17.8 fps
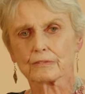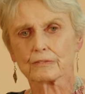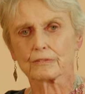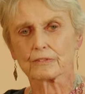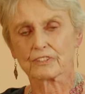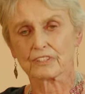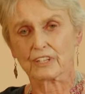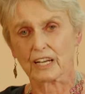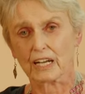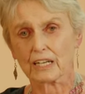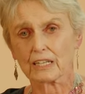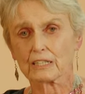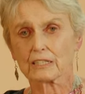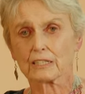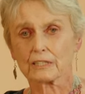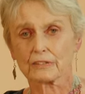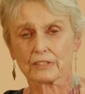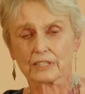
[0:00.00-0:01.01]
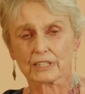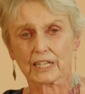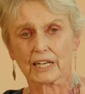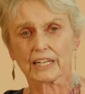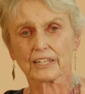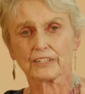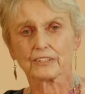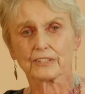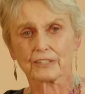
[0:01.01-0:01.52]
the dark and the
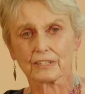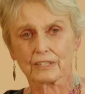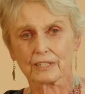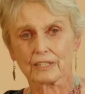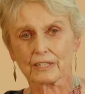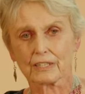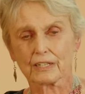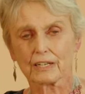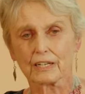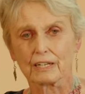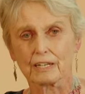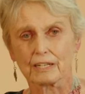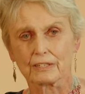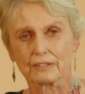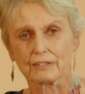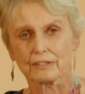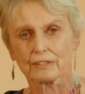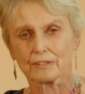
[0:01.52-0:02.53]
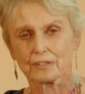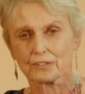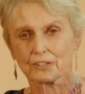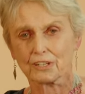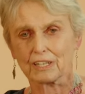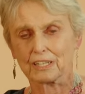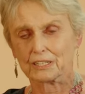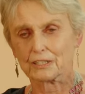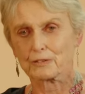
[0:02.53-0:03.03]
light, and the
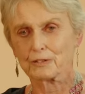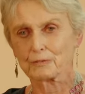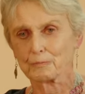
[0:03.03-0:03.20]
dark